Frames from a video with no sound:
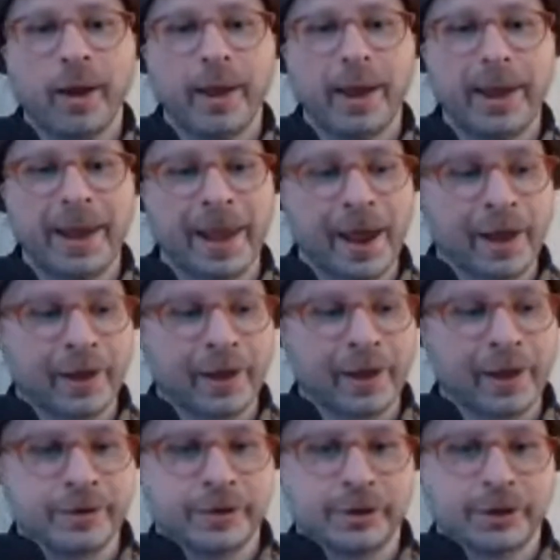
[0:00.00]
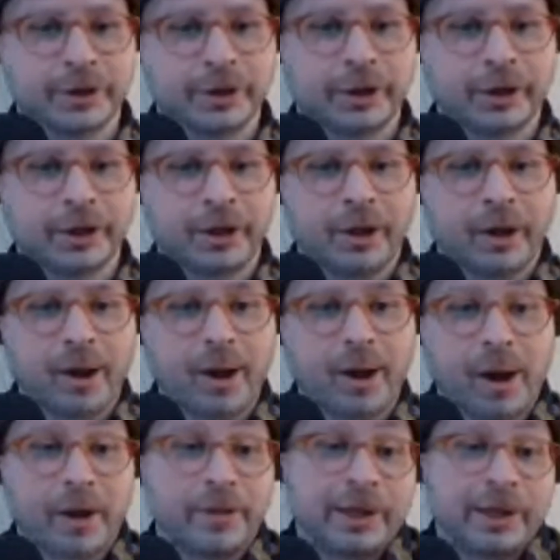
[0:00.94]
And
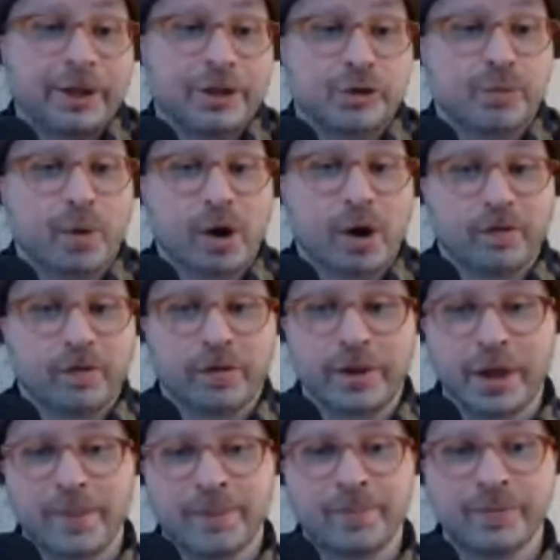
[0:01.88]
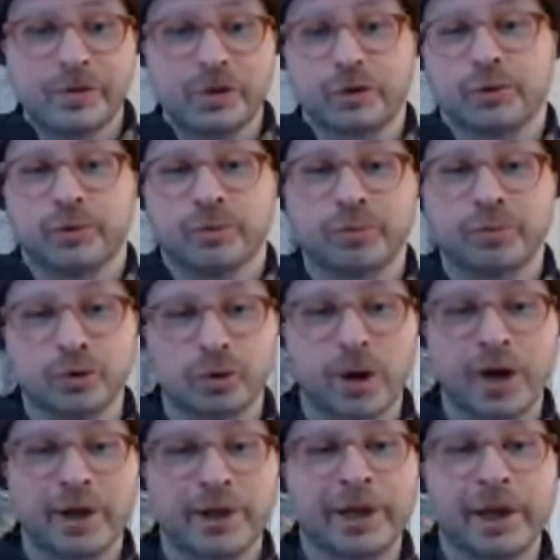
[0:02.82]
I think it's smart for them to
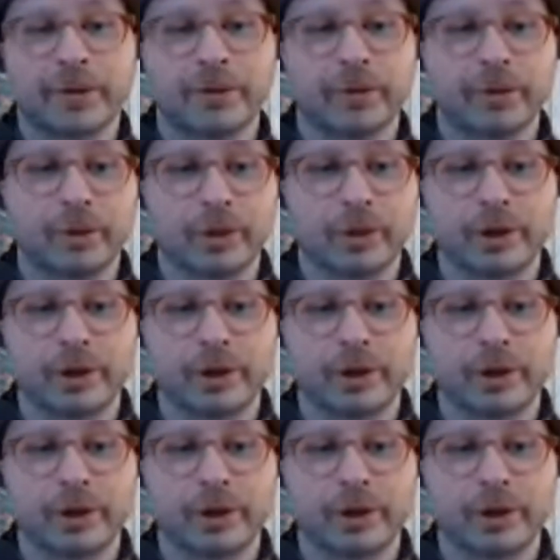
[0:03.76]
try to get the